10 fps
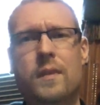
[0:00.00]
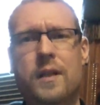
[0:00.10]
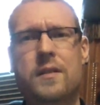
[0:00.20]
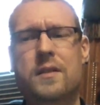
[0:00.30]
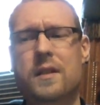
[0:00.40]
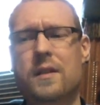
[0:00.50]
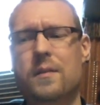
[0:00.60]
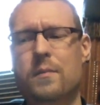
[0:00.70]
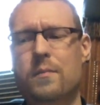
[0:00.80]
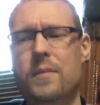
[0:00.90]
It
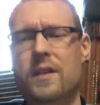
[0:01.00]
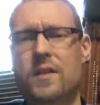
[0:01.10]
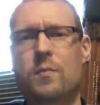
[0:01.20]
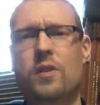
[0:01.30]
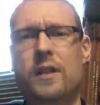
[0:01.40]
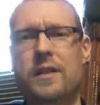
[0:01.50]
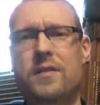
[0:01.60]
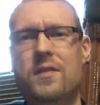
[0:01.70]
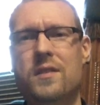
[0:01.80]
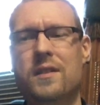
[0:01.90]

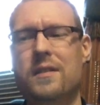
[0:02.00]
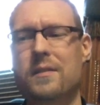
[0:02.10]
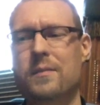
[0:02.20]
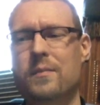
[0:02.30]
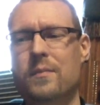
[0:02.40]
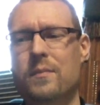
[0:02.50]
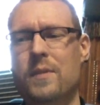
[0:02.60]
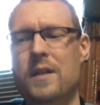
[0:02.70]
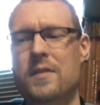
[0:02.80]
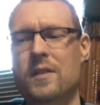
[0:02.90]
explains
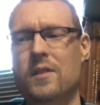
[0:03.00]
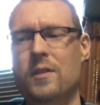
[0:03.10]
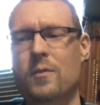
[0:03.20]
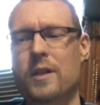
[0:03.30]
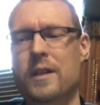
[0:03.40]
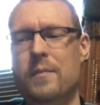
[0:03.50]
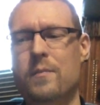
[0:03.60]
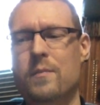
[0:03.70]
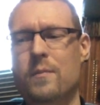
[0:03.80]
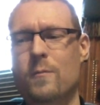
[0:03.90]
basically what
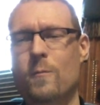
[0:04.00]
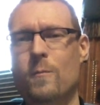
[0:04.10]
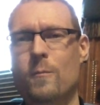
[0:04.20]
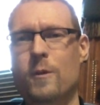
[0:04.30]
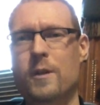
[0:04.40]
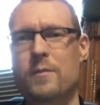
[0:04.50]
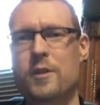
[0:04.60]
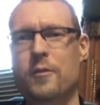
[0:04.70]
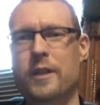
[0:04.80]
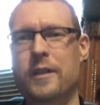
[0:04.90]
I'm
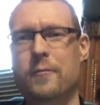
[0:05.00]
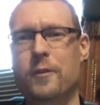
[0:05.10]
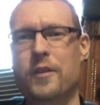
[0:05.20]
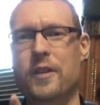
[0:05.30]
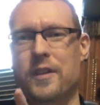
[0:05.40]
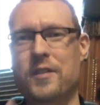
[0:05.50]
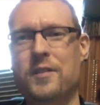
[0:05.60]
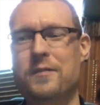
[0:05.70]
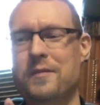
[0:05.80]
doing with this.